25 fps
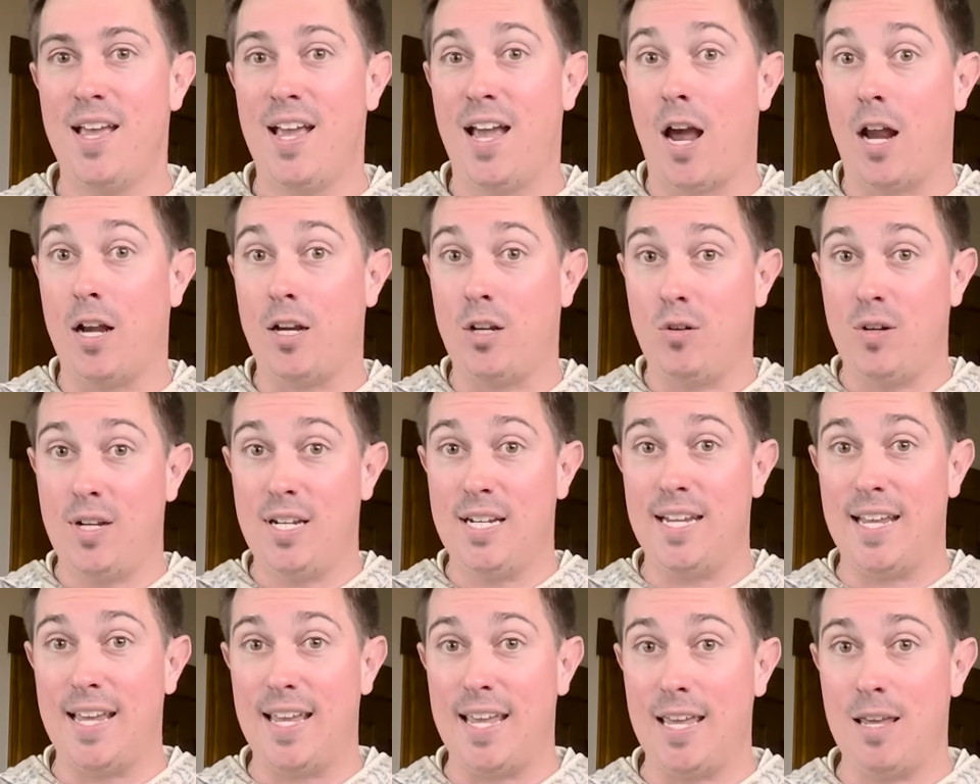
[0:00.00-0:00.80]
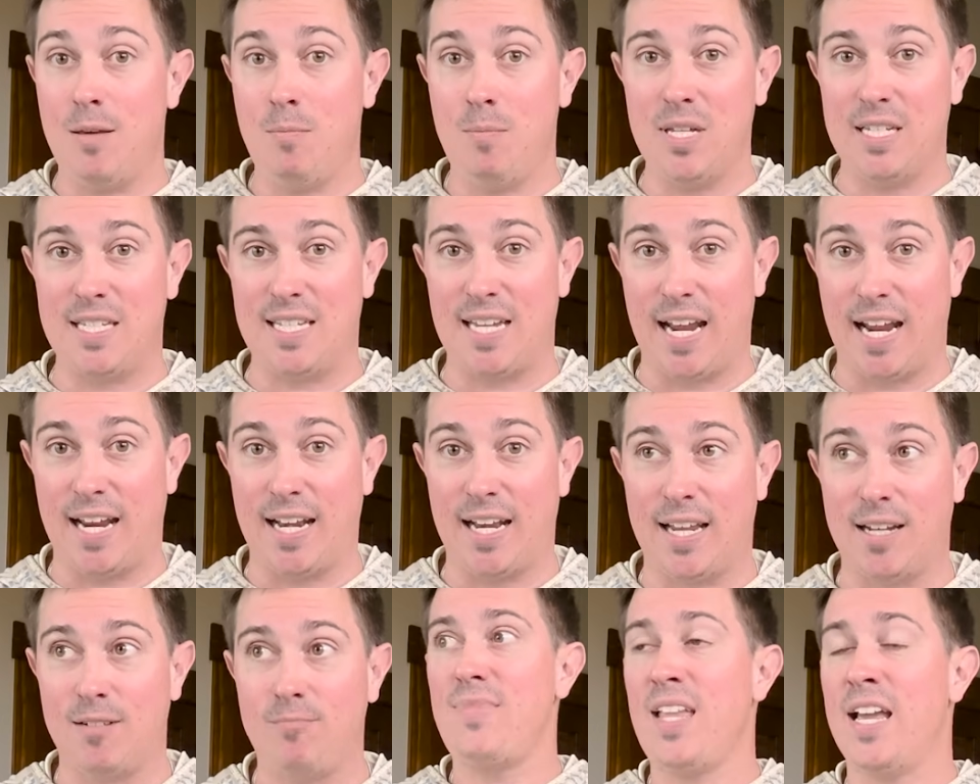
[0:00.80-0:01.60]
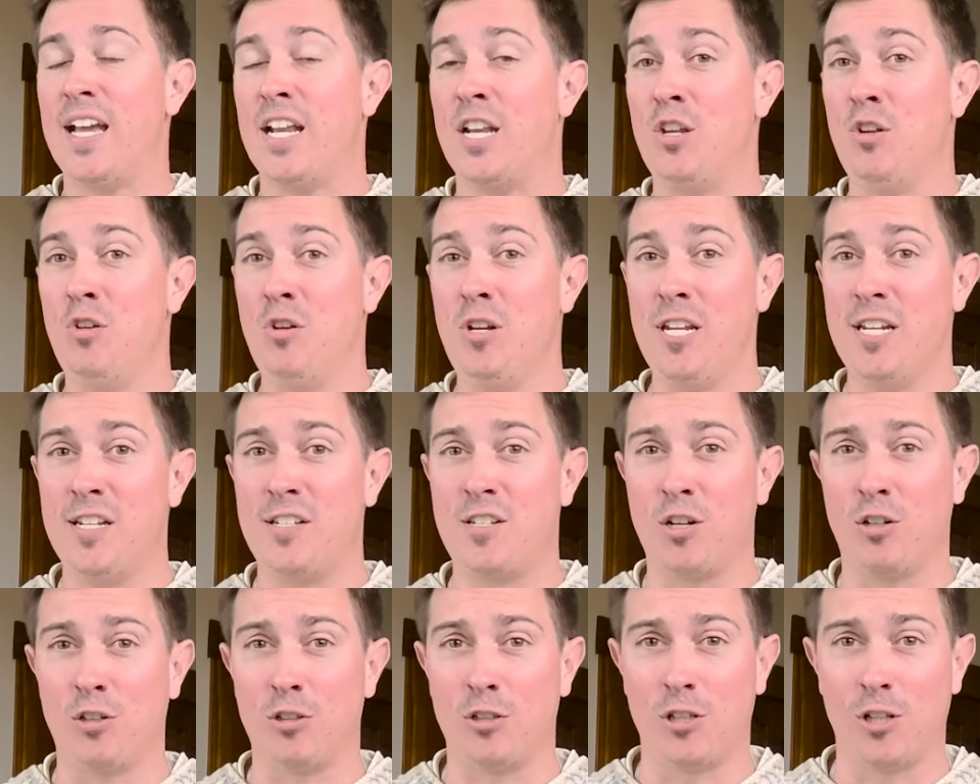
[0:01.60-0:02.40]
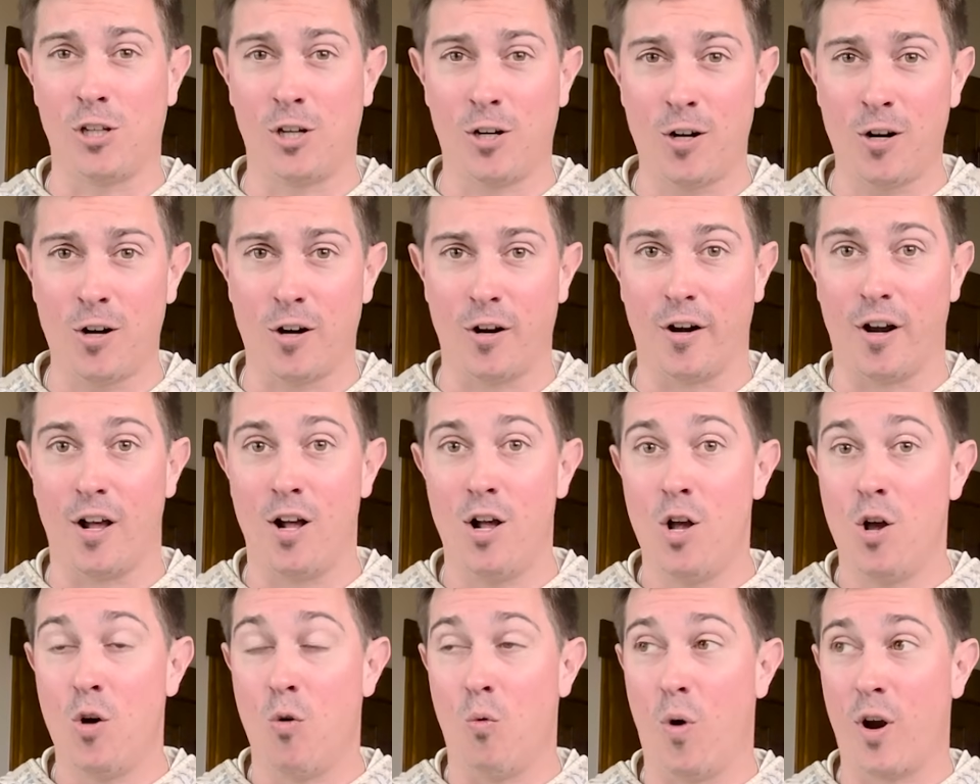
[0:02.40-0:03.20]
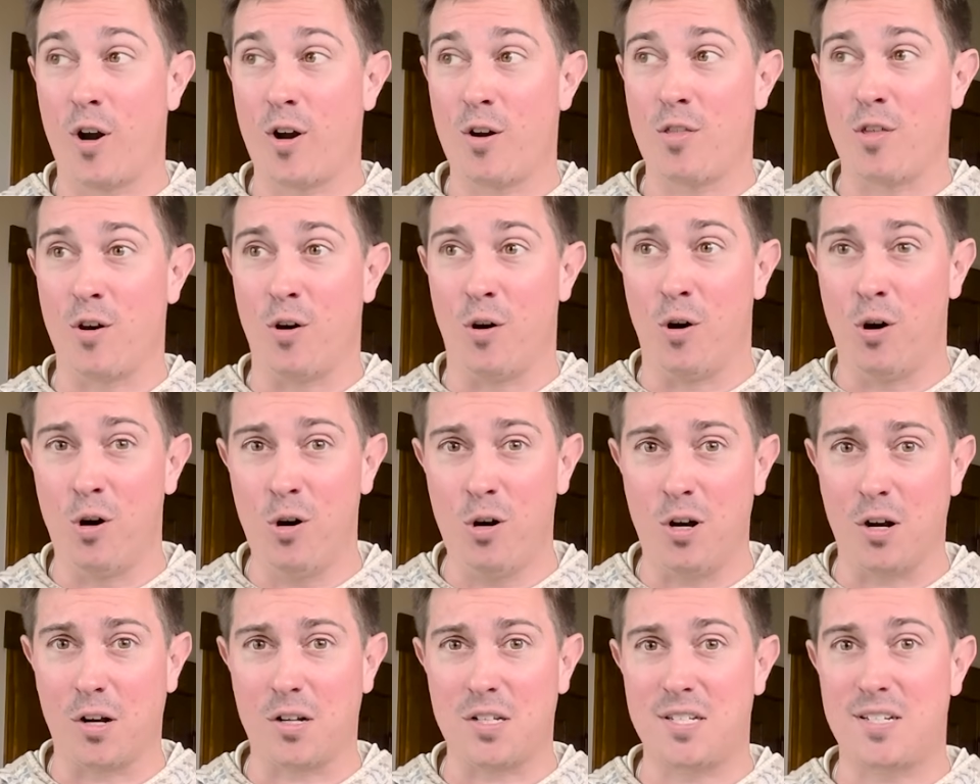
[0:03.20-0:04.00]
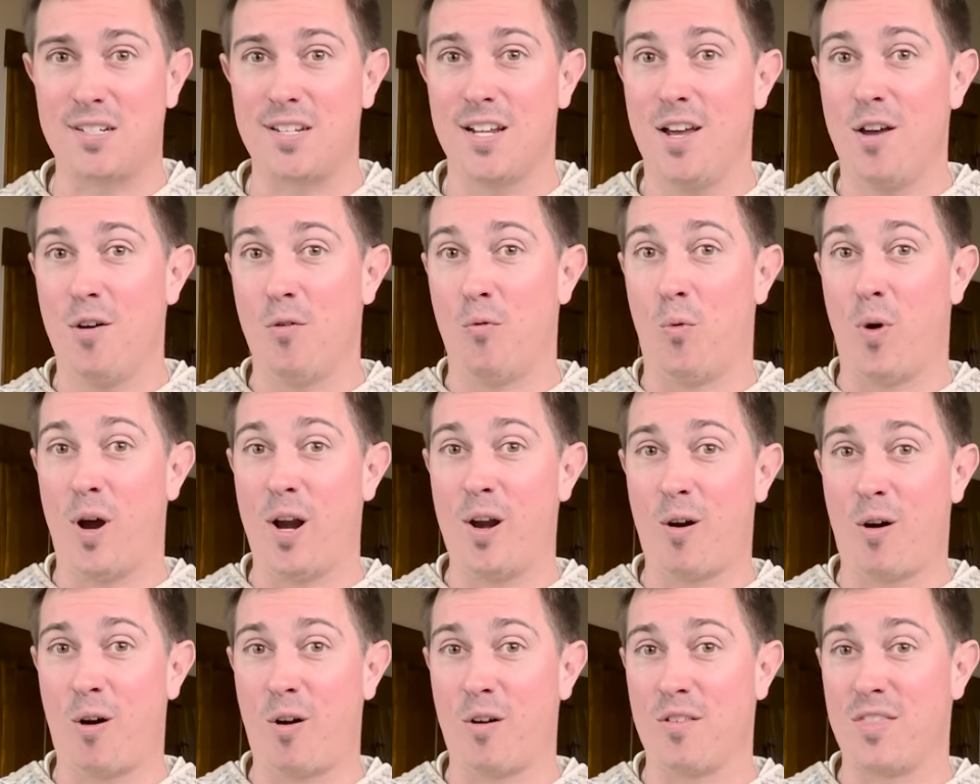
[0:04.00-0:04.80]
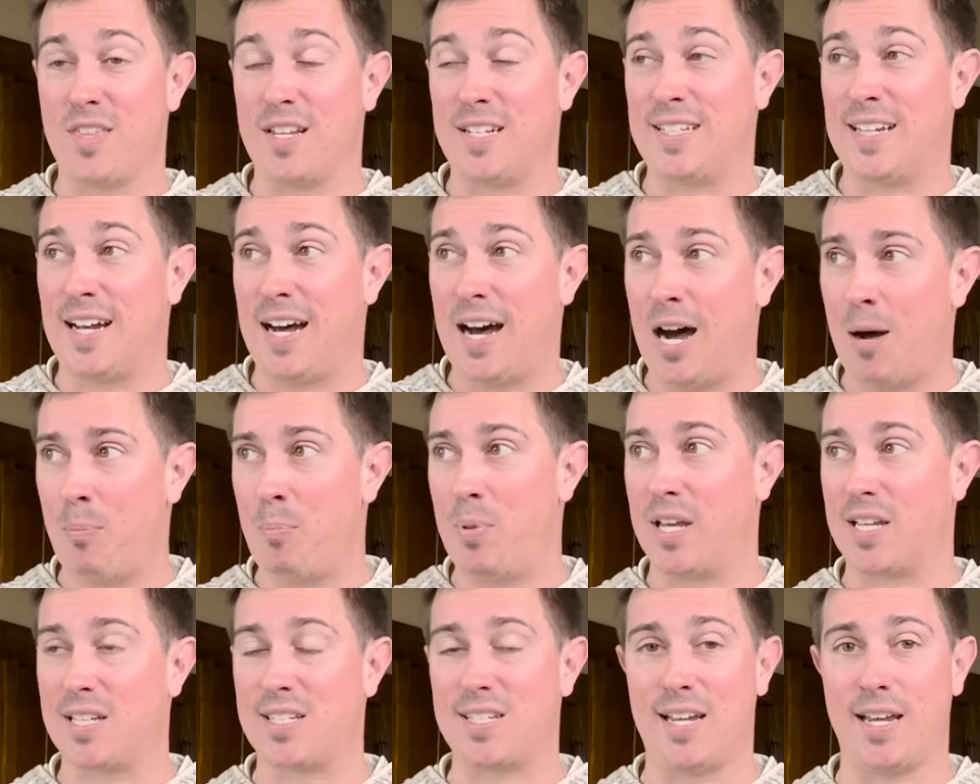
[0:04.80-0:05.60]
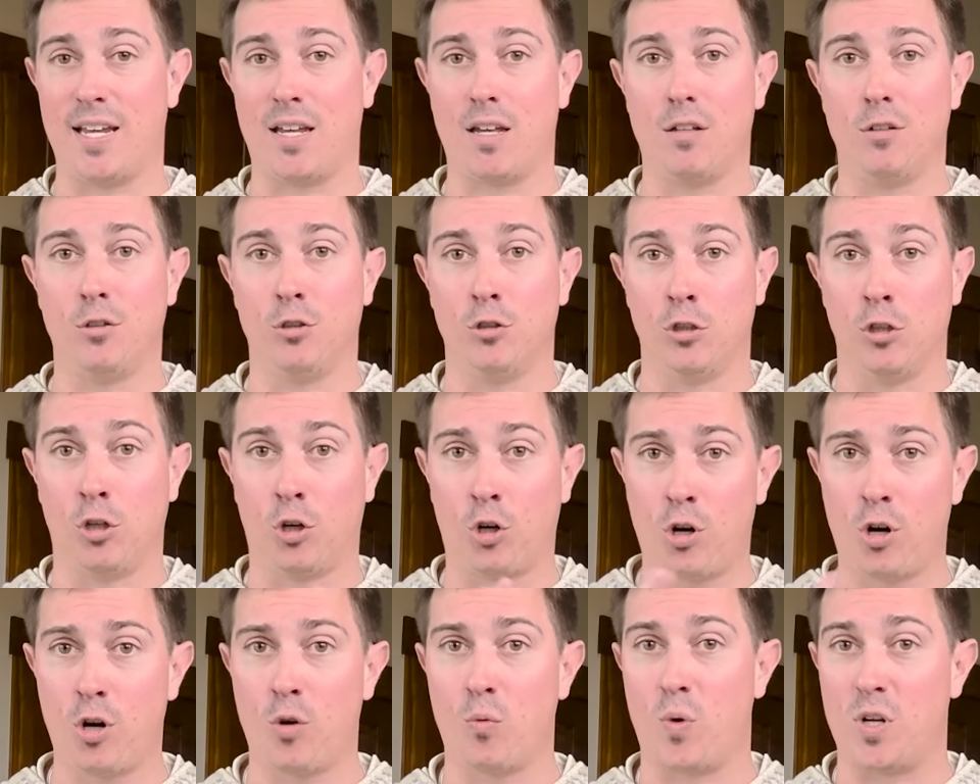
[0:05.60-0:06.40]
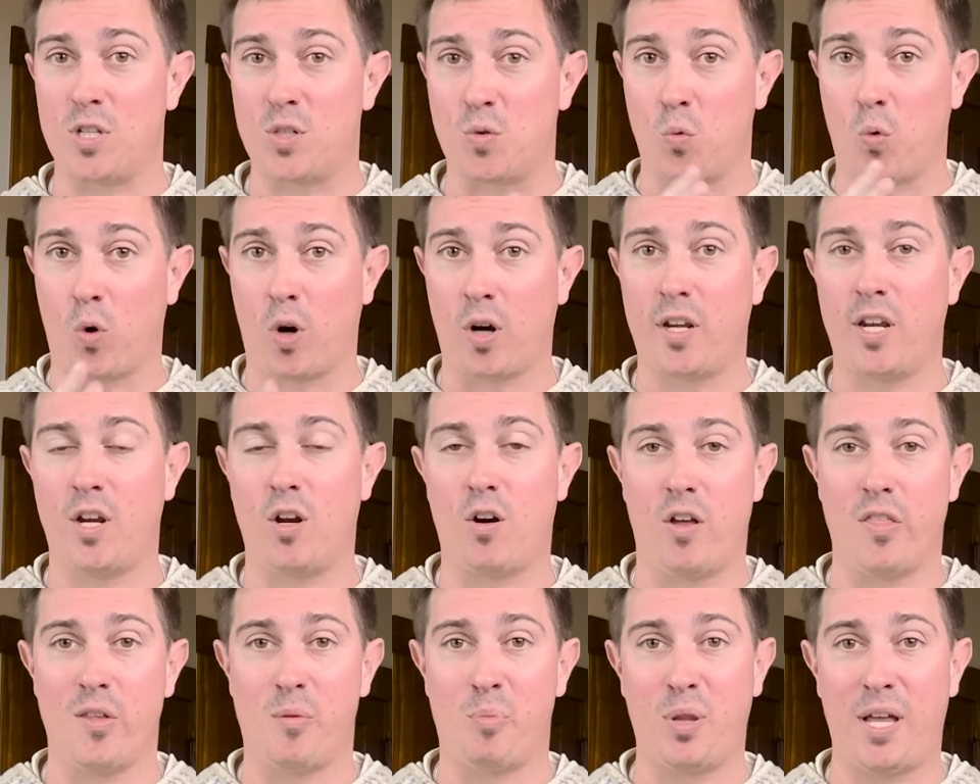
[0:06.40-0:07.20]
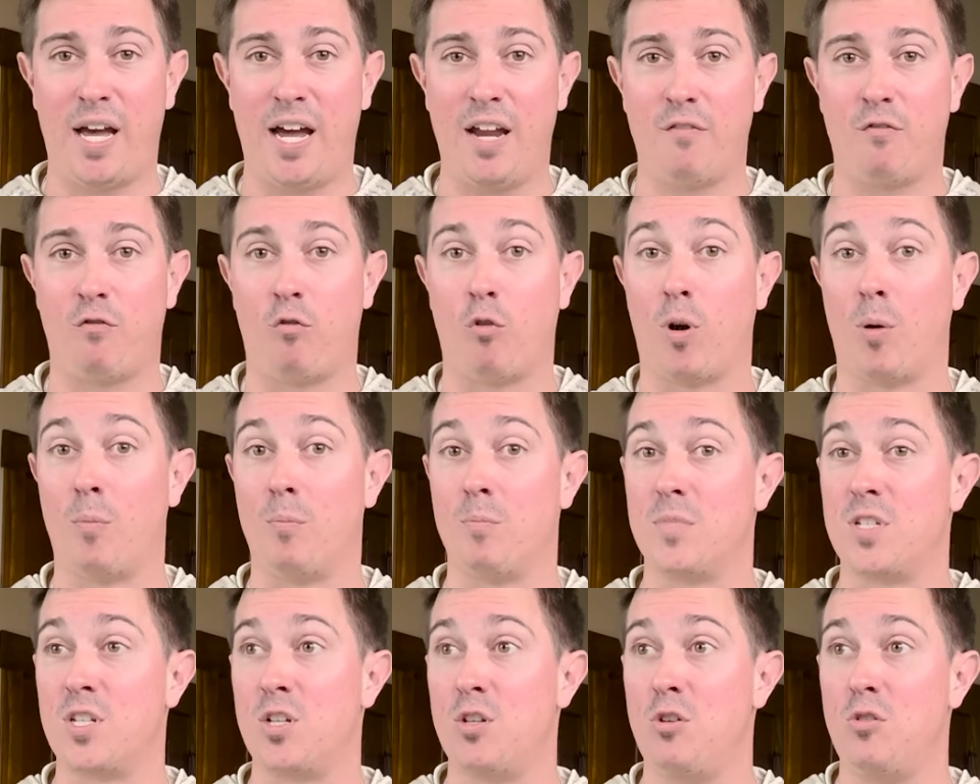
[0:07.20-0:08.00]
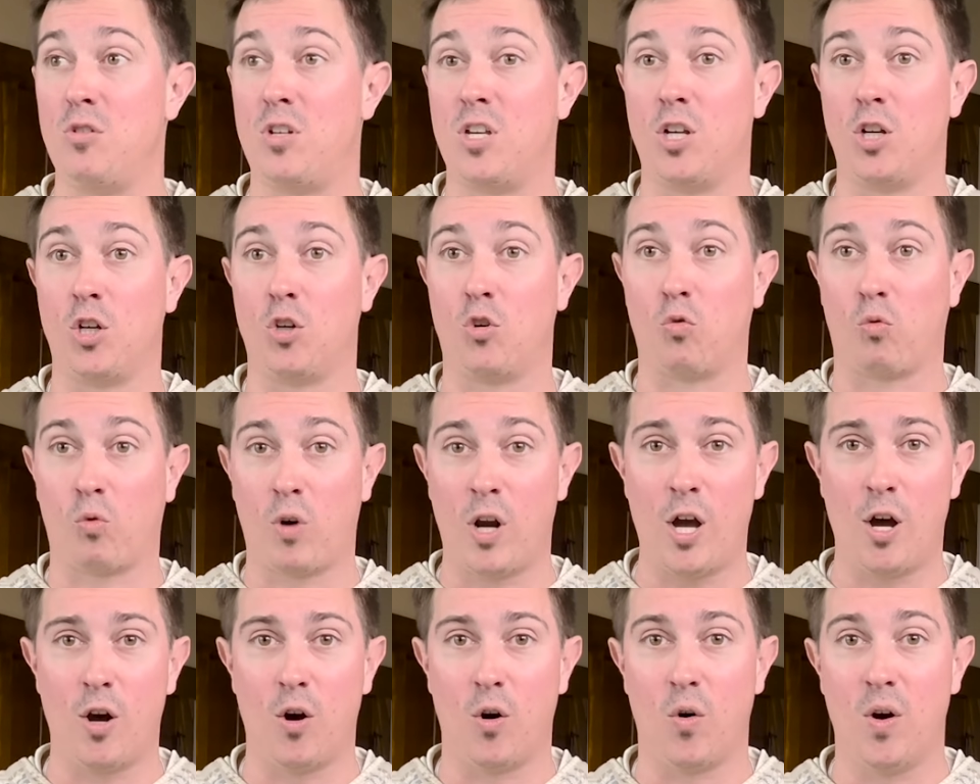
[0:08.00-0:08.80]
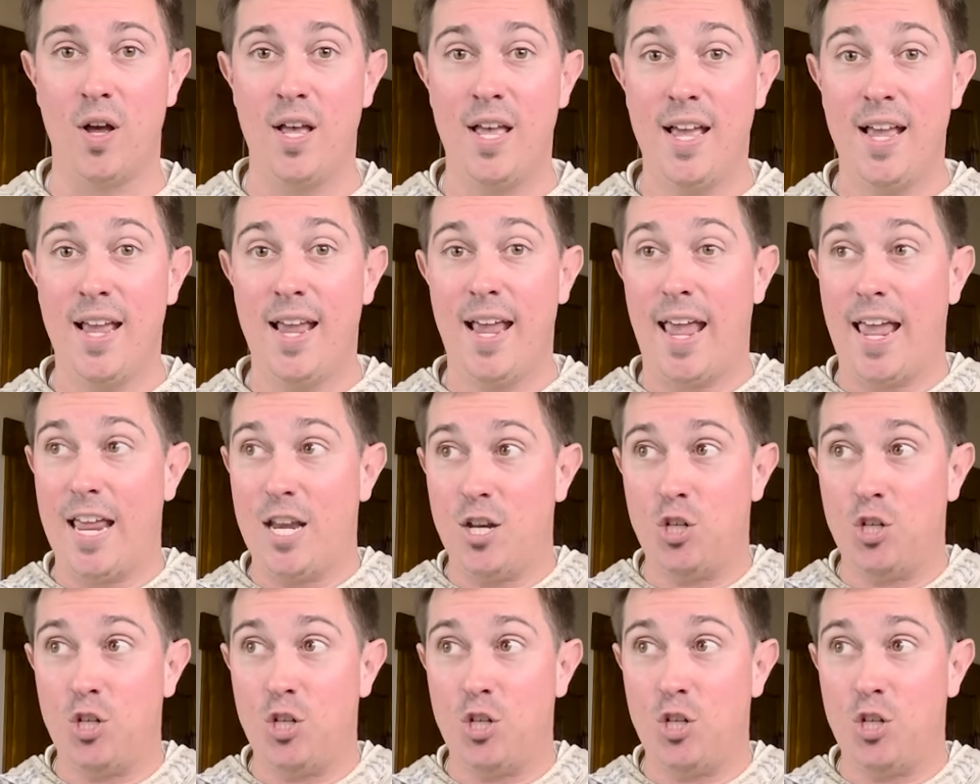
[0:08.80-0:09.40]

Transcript: And you need to imitate it, and you need to learn what are the hooks, what are the topics, like learn what's working on the platform so you can grow, and